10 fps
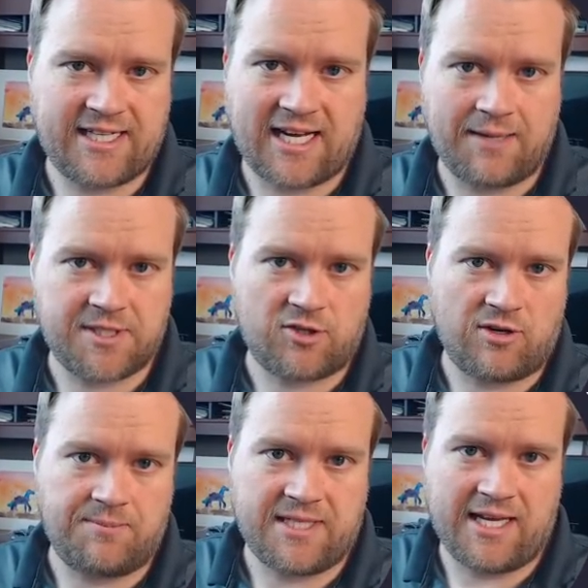
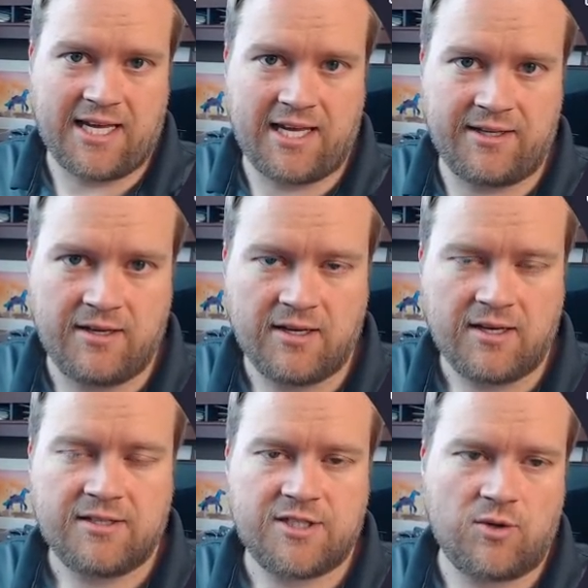TypeScript in
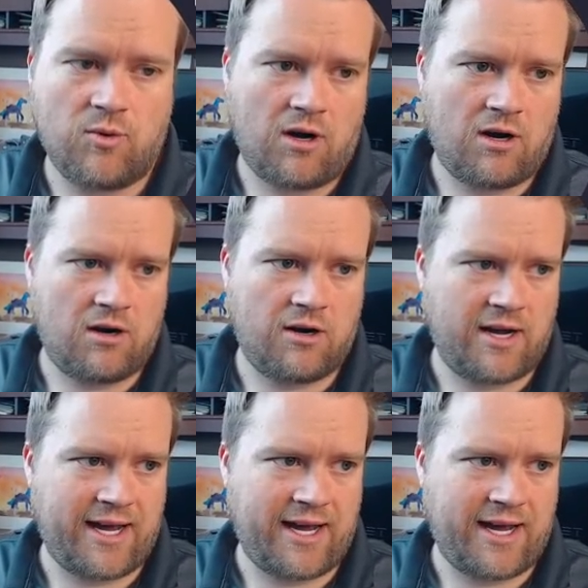to our